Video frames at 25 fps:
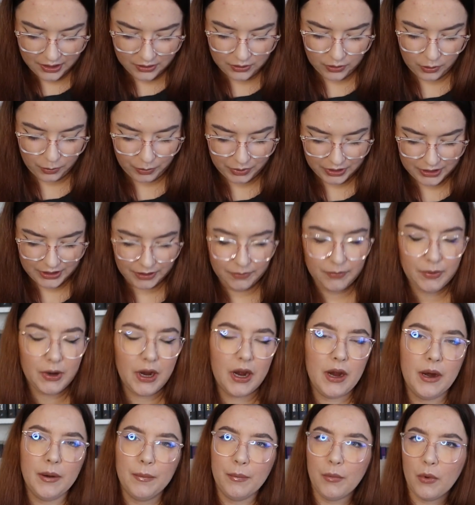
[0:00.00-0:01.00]
Normally
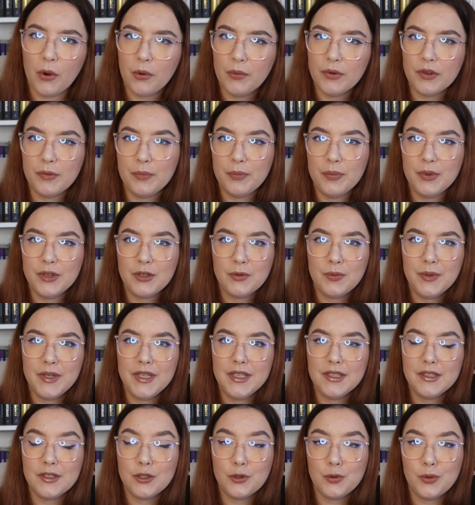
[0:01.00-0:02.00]
I'm always
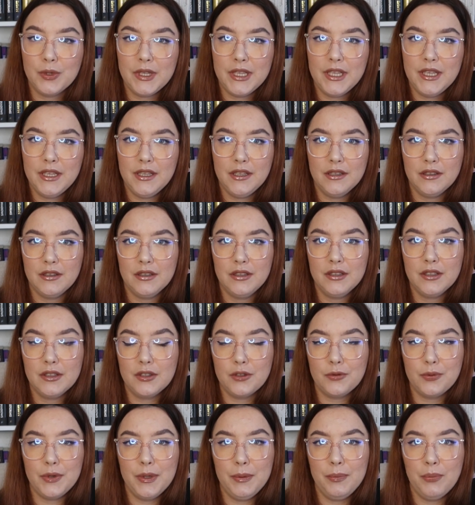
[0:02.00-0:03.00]
between 3,
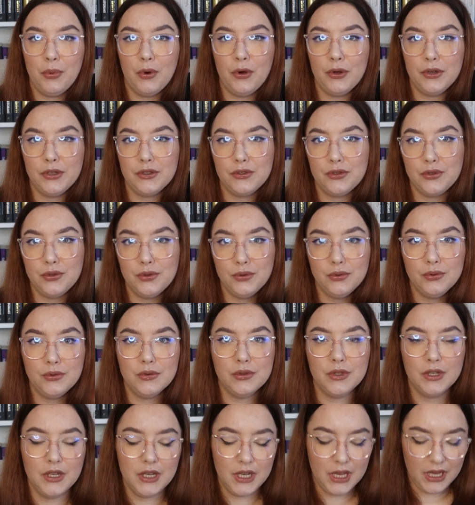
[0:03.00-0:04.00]

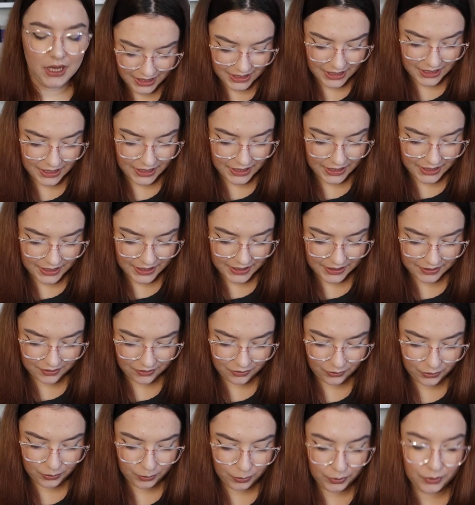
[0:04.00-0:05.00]
3.2.
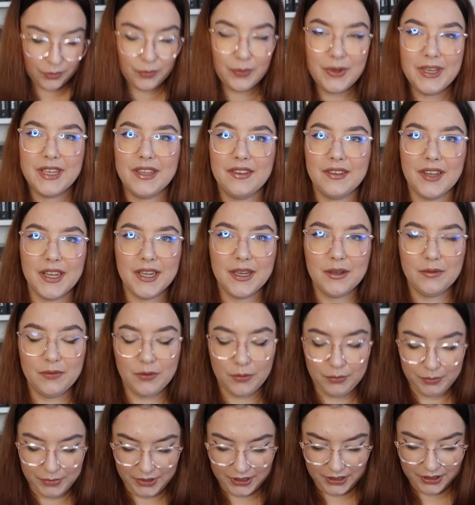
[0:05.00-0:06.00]
And so it was really exciting
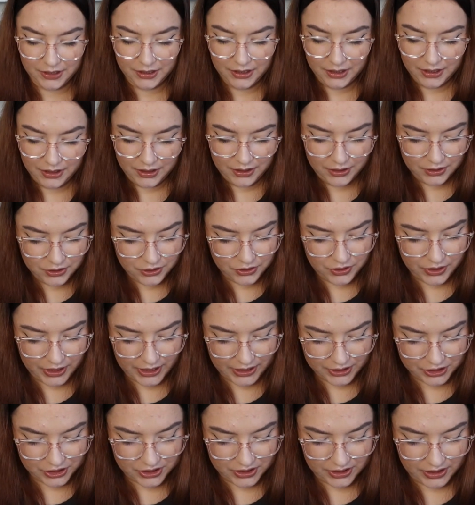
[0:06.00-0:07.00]
for me to
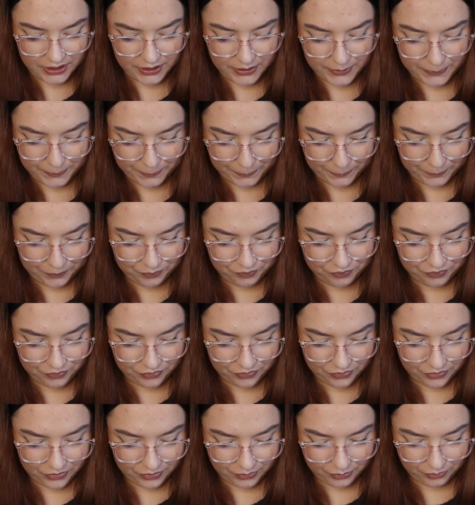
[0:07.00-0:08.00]
actually
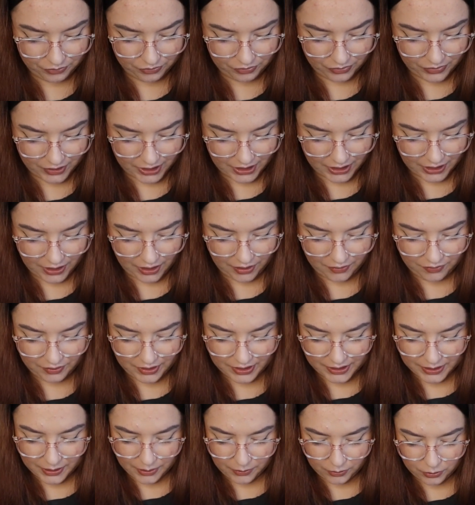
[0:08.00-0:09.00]
have
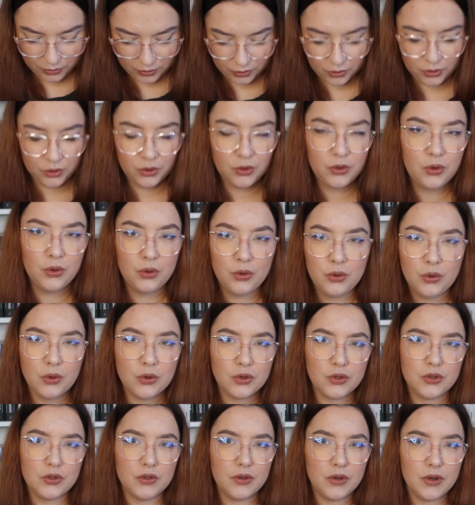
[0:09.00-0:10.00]
like a
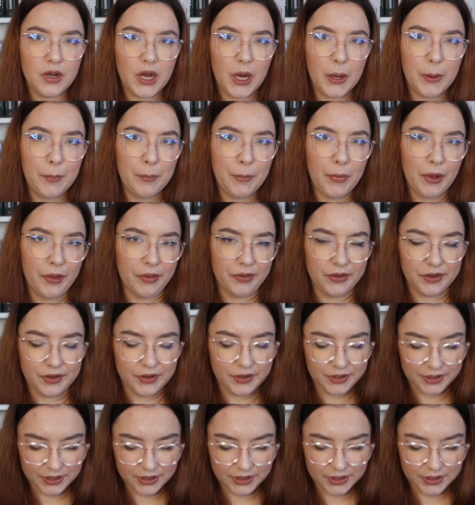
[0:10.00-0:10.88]
good month.